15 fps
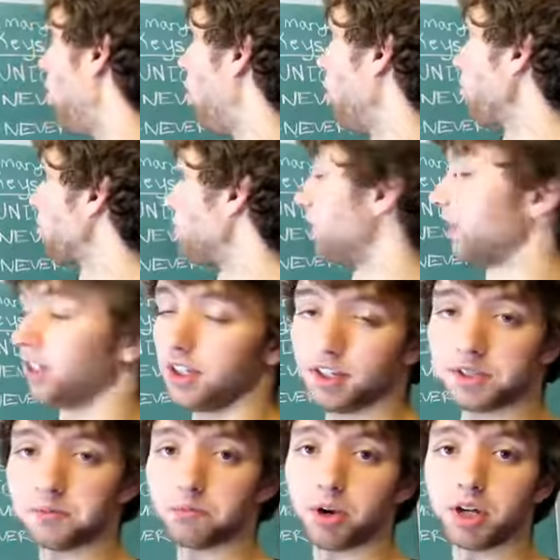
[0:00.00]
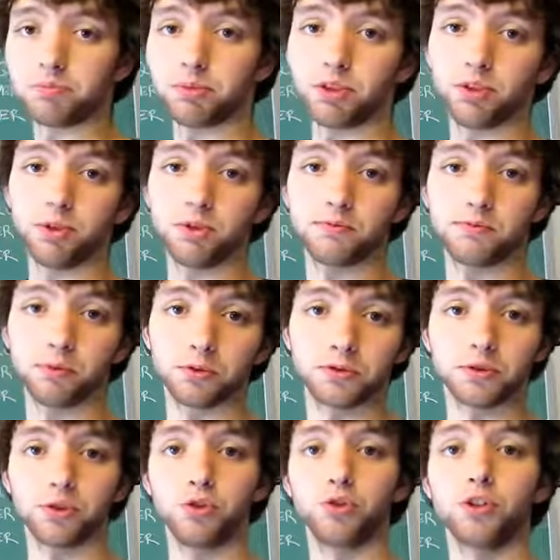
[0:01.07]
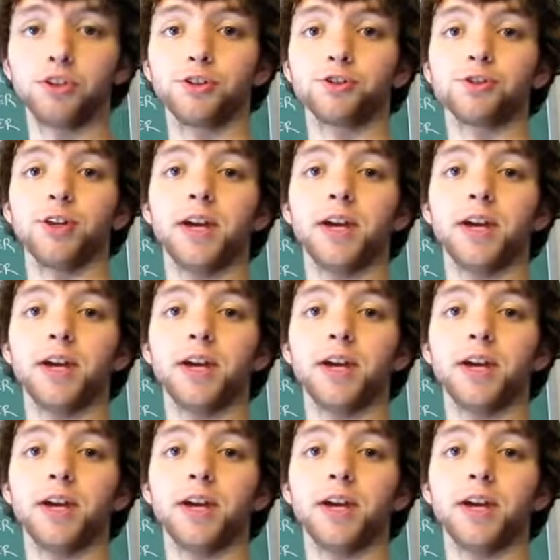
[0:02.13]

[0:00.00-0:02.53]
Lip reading: Alternate keys might be useful. So you can